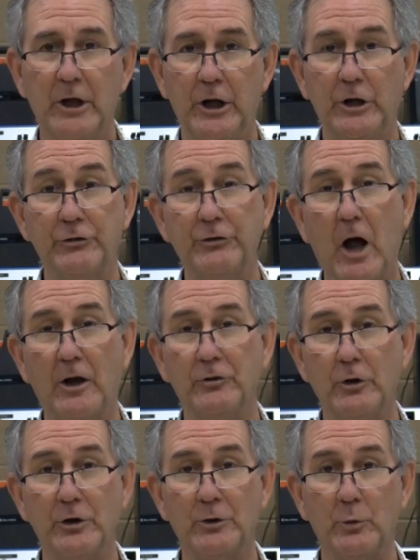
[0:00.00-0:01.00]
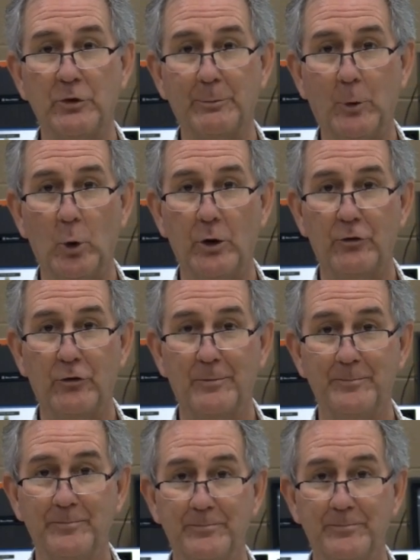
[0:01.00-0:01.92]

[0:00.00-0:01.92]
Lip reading: Here's Don Julian with sports.